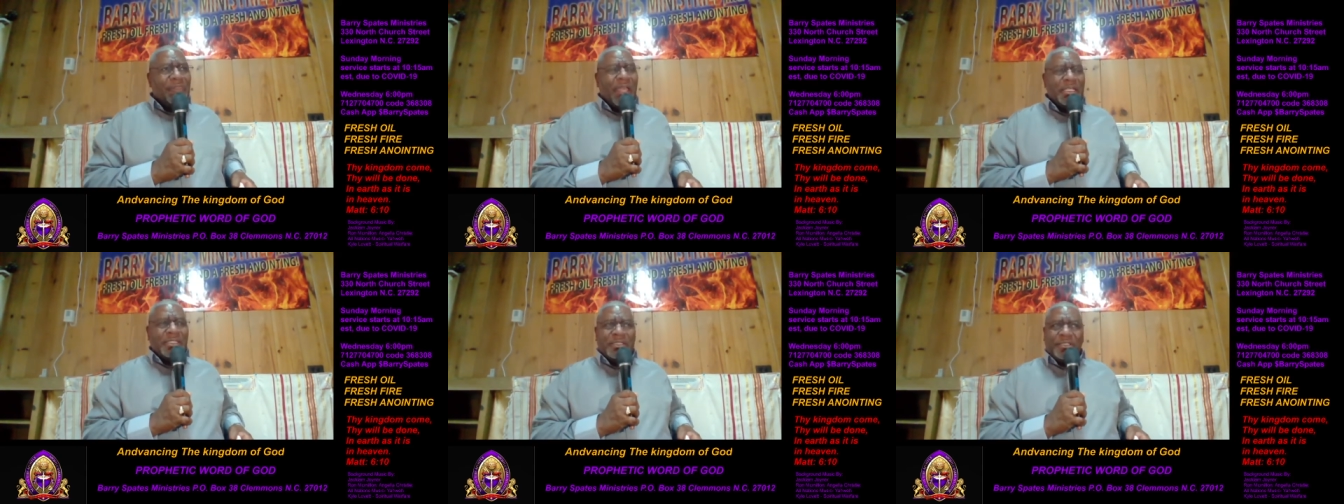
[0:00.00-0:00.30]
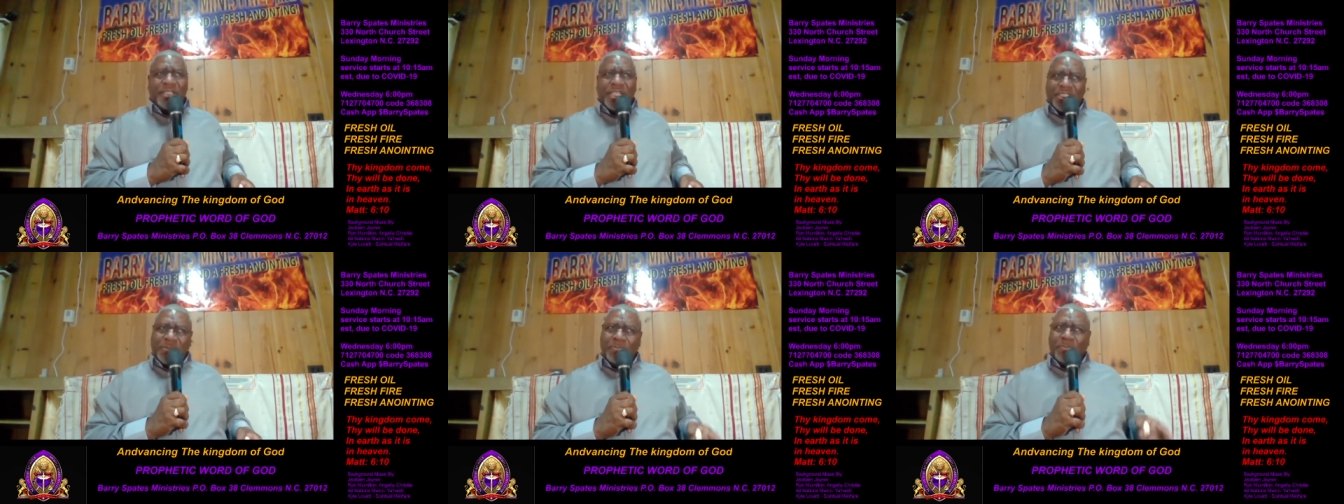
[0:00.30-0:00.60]
didn't
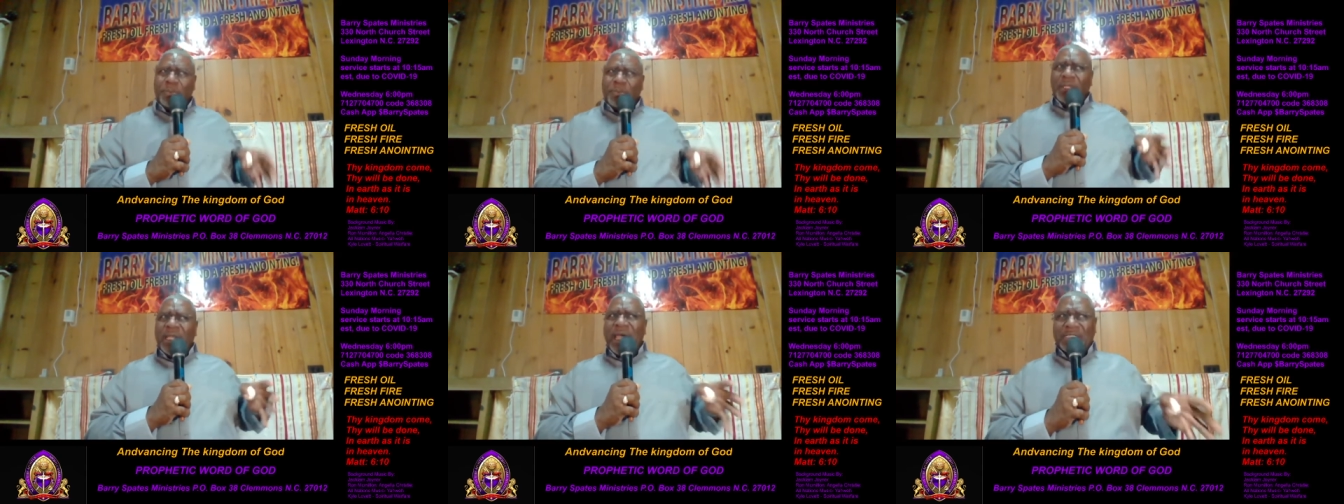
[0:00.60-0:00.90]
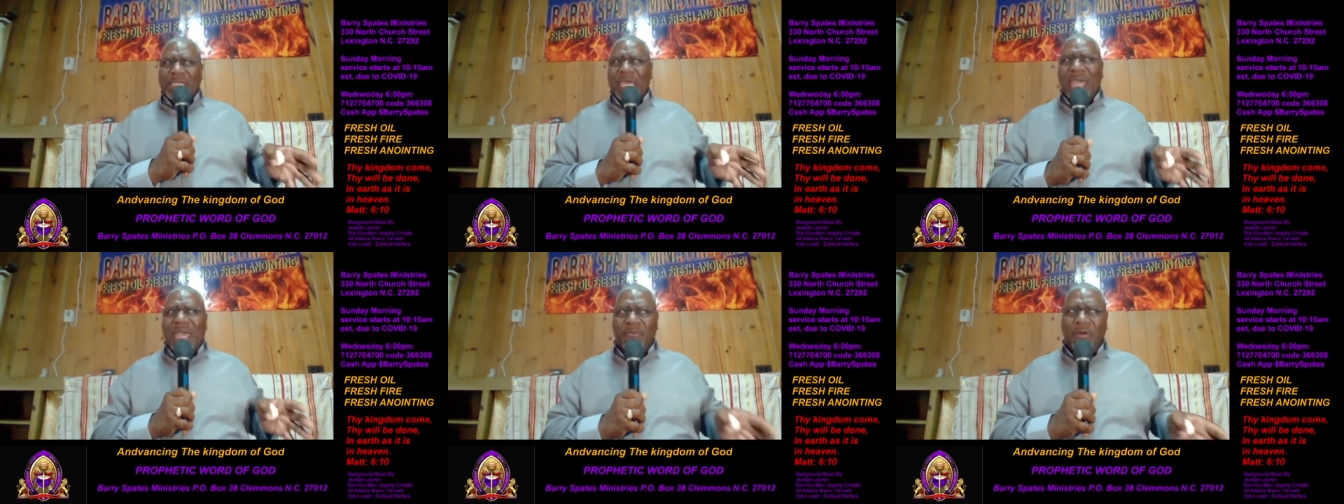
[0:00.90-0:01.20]
just
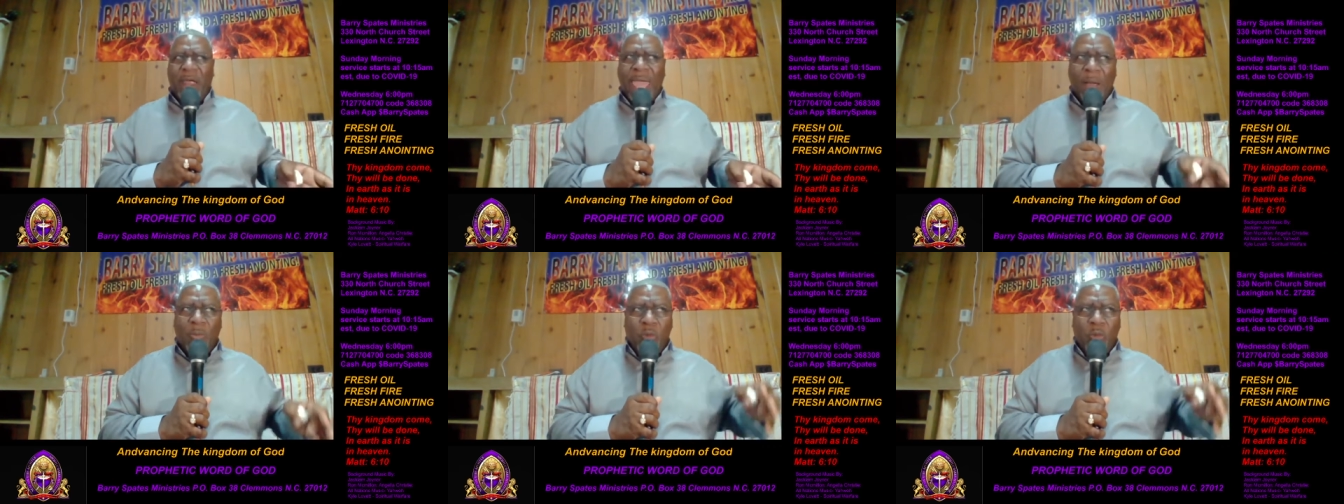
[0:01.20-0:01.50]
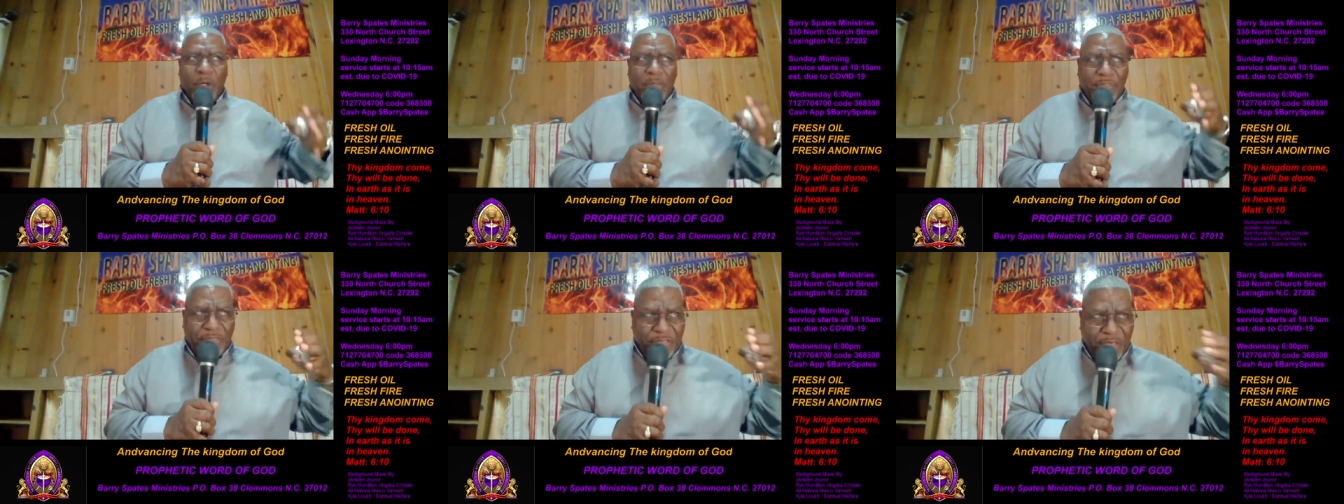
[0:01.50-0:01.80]
bless Abraham
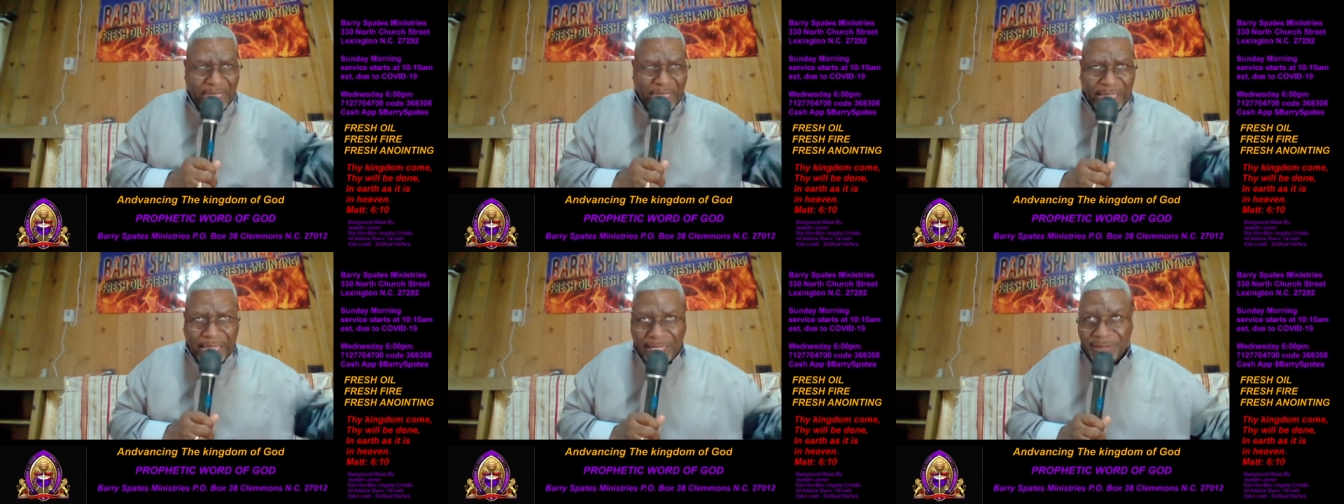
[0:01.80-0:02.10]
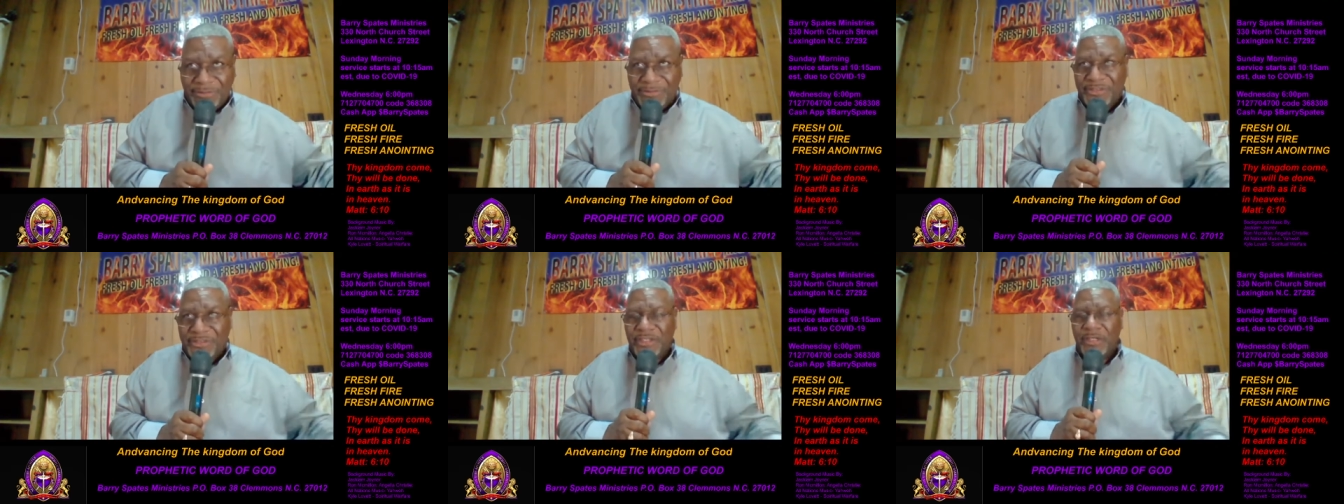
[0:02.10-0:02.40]
with
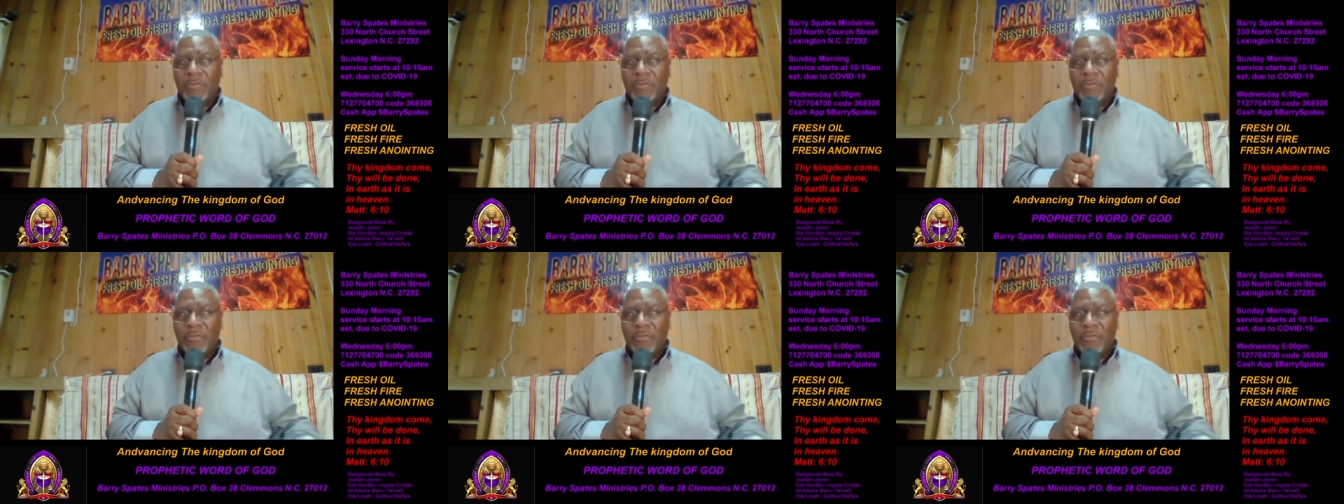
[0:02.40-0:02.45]
things.